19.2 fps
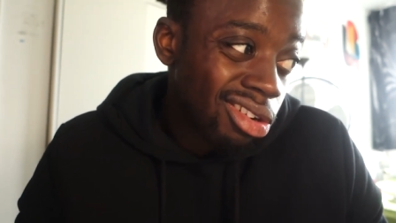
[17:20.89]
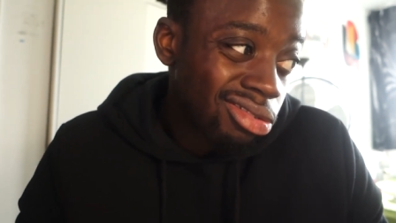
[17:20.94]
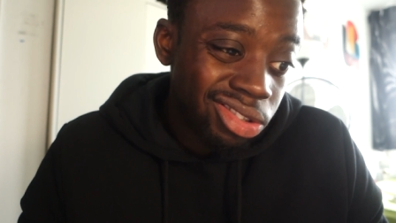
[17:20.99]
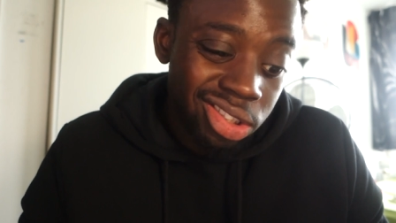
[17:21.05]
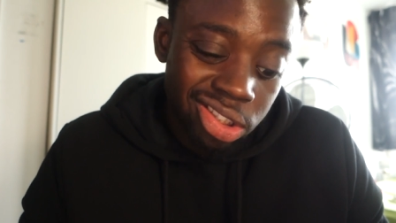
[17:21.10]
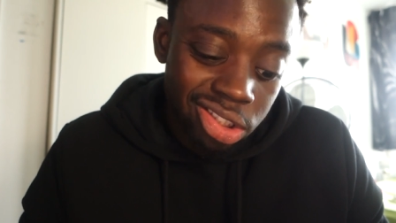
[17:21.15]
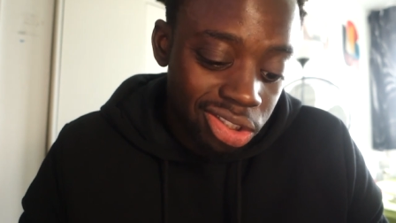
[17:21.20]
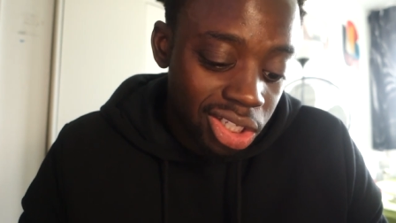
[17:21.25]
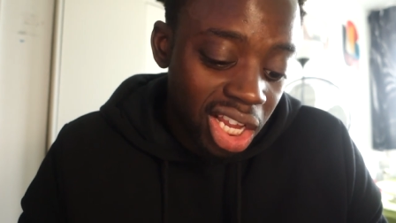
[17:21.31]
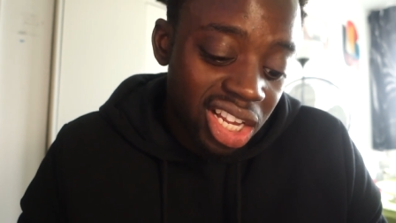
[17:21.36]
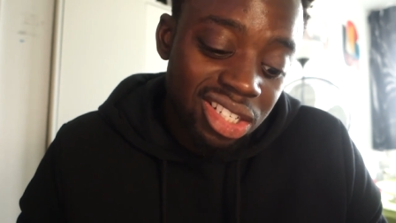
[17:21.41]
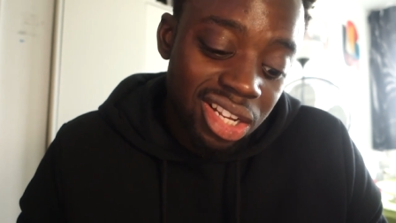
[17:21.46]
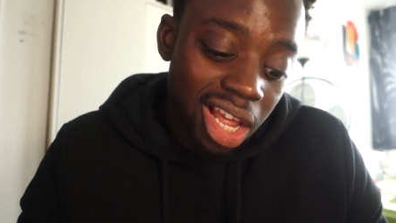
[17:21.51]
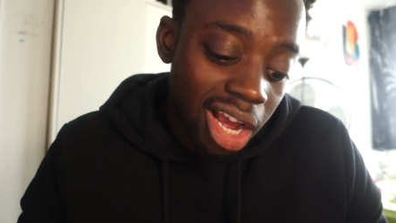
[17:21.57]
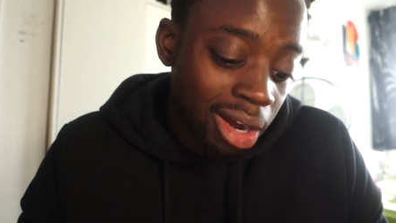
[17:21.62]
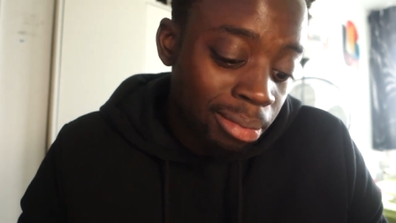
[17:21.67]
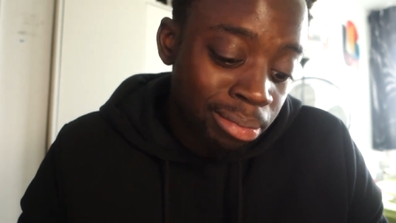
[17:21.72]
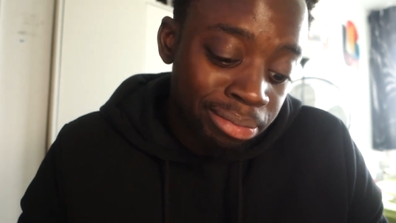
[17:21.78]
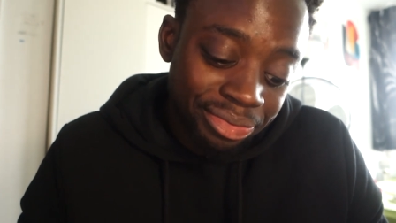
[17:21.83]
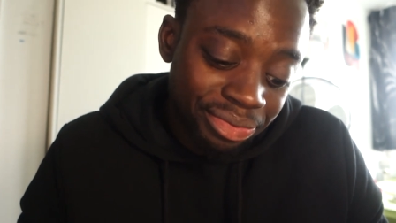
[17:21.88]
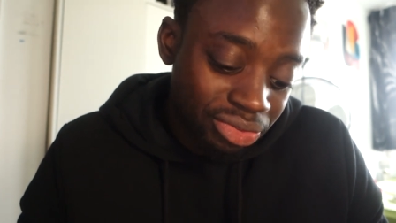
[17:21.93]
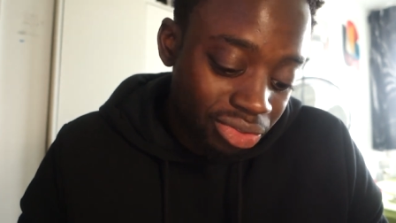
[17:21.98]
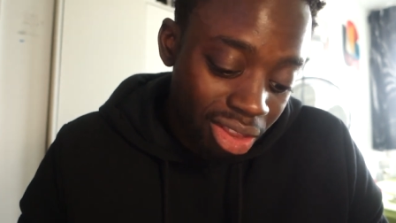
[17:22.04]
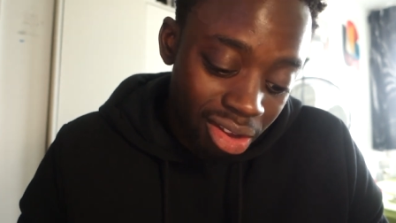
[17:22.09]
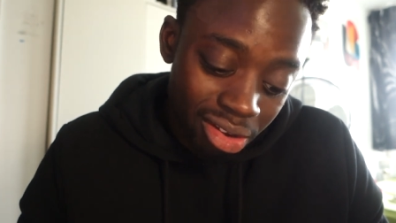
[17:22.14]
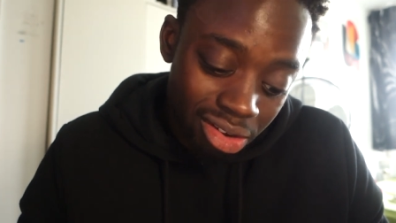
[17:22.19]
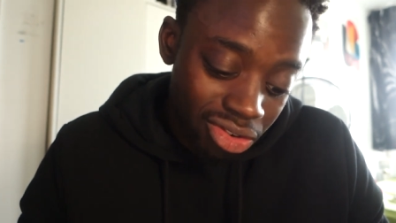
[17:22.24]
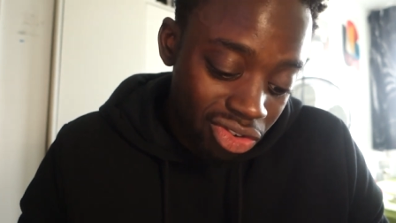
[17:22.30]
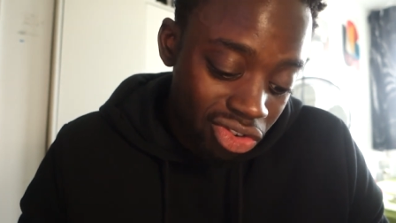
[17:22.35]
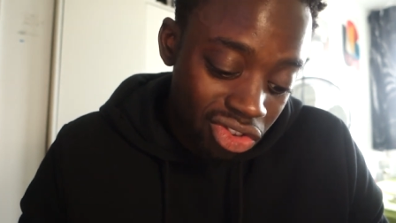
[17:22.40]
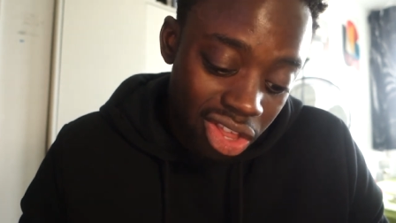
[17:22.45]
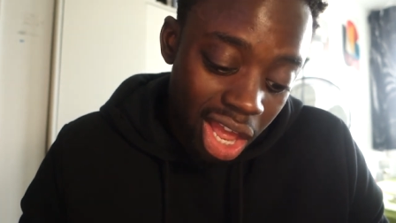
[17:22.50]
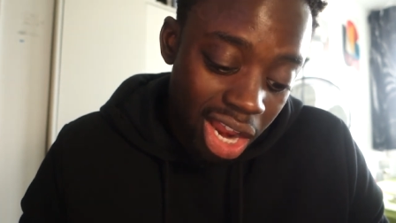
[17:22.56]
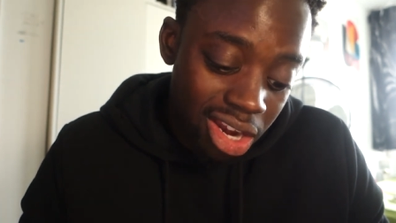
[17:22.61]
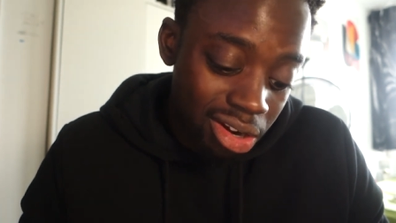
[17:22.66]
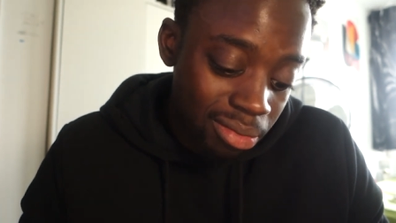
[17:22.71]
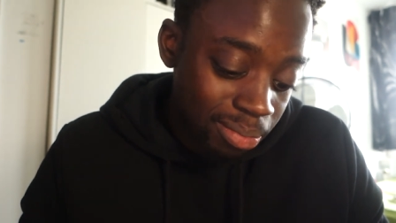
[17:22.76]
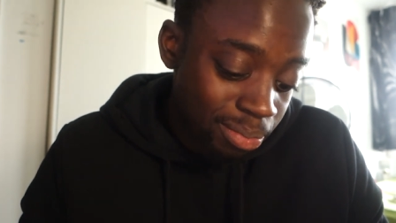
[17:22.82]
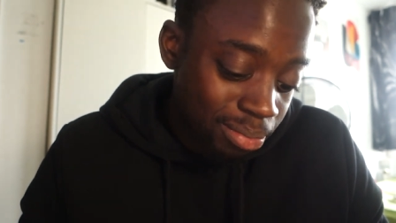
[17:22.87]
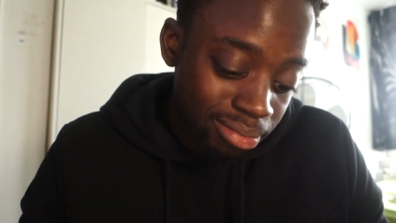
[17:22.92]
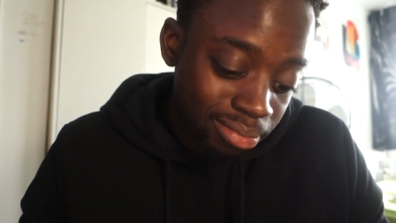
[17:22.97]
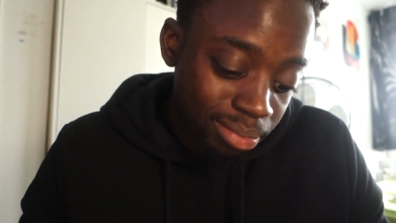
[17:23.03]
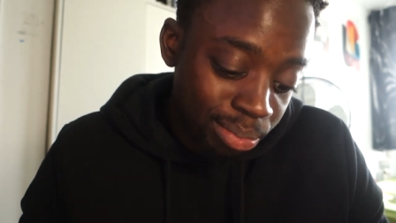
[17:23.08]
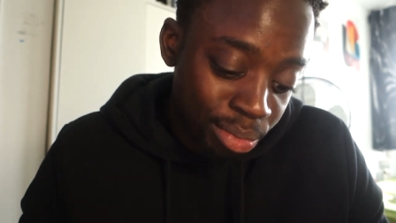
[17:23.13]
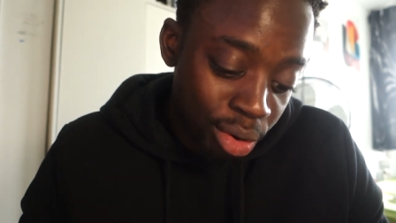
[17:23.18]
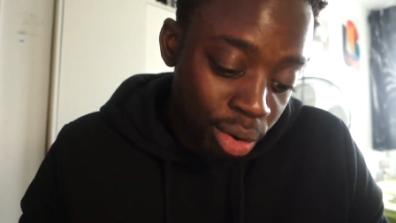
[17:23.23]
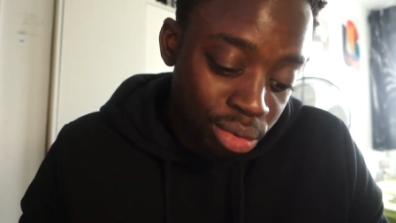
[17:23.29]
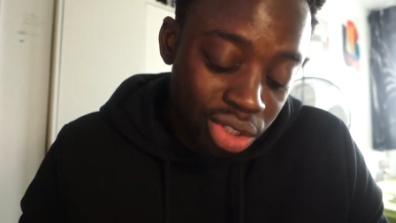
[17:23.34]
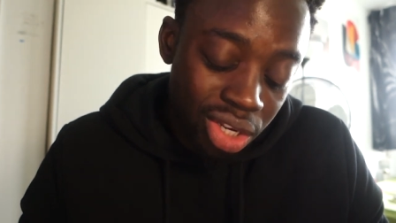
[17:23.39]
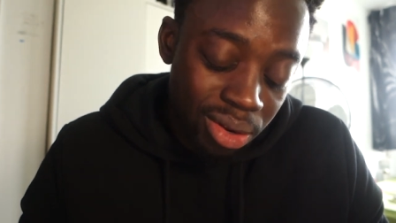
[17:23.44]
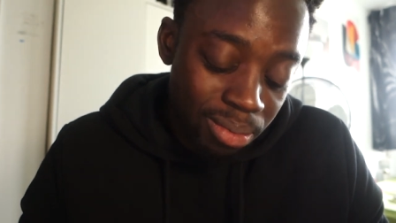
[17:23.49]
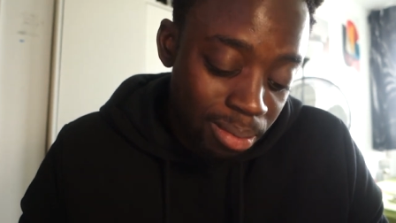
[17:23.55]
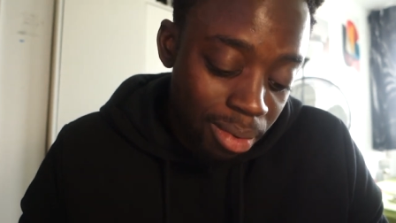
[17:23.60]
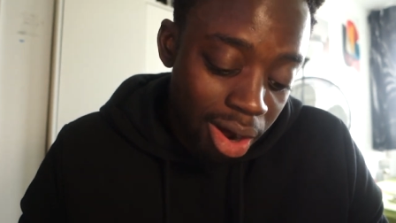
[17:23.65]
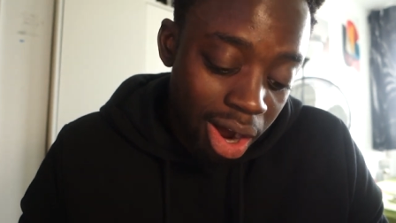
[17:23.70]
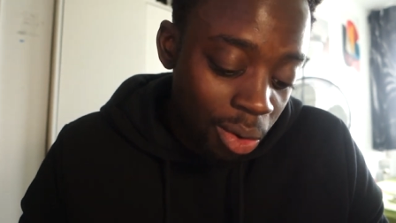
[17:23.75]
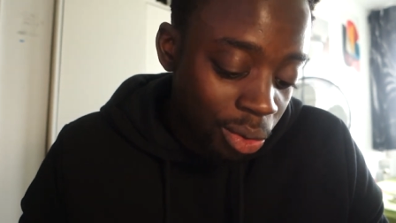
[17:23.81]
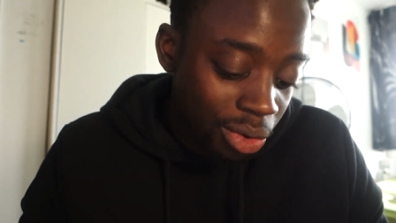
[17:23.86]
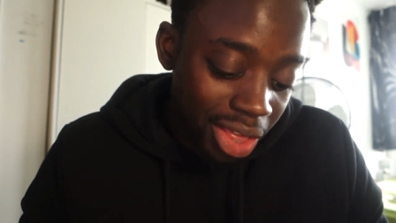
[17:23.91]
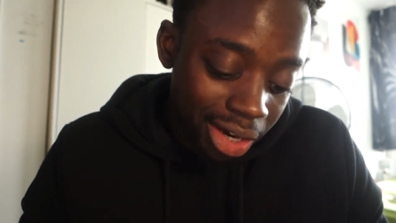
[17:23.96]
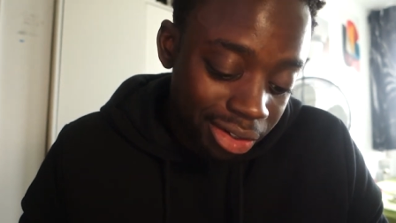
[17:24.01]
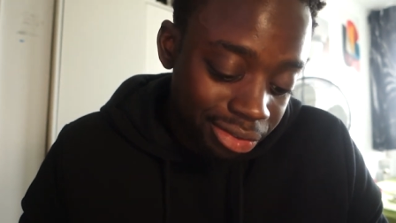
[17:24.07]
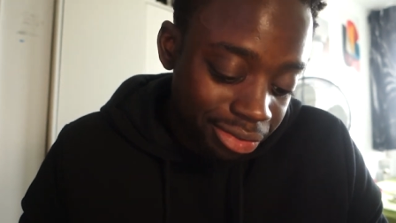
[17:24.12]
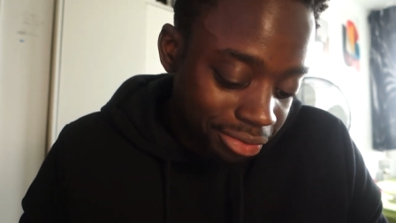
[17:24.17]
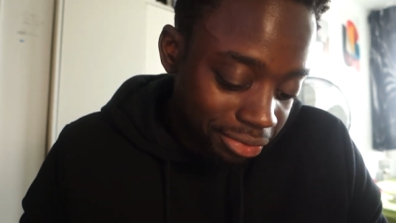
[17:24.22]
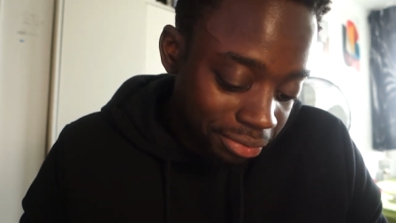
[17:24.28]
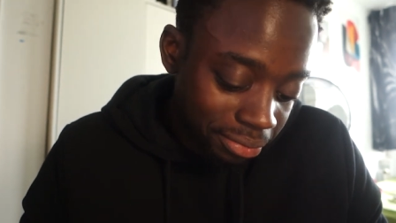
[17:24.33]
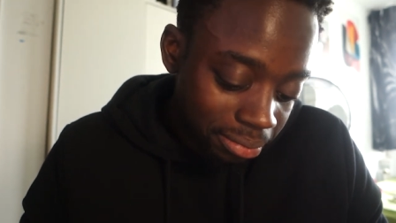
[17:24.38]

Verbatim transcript: It just tastes like a just standard protein bar without